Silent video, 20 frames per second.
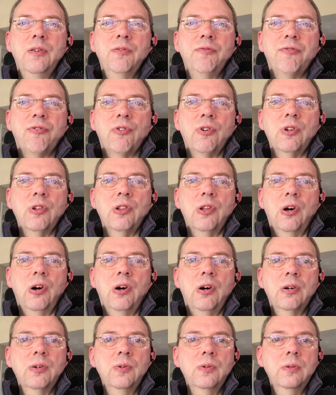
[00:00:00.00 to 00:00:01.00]
for
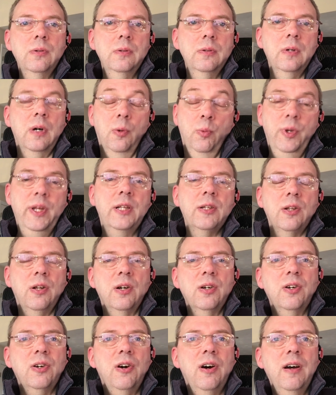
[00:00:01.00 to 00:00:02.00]
a
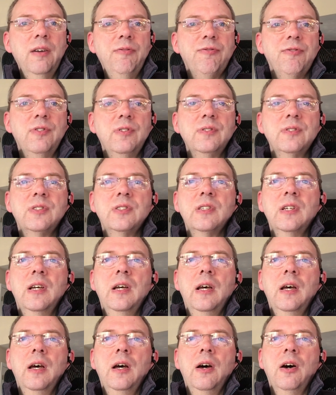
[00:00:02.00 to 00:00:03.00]
week-long conference
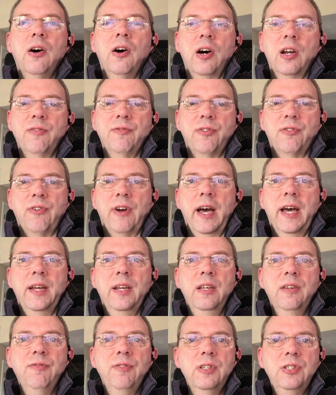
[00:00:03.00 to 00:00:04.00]
on a
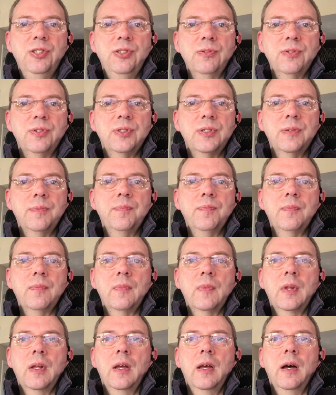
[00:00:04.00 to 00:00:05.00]
variety of issues
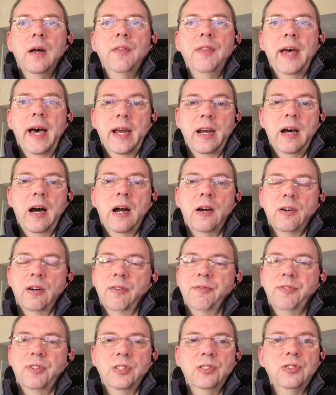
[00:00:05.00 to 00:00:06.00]
that are
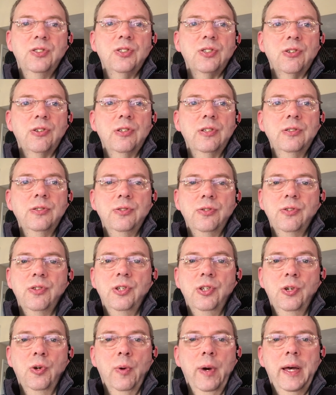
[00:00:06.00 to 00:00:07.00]
of concern to the
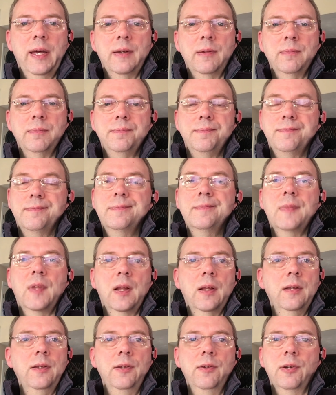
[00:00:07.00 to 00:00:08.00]
UN.
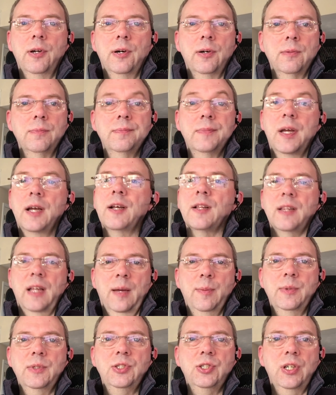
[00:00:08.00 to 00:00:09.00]
You know,
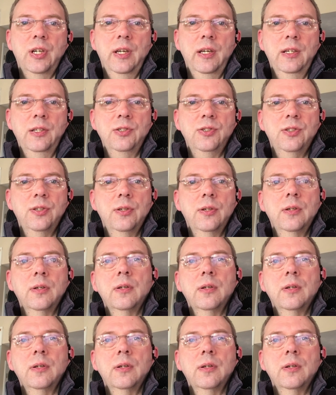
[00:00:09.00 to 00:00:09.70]
climate change,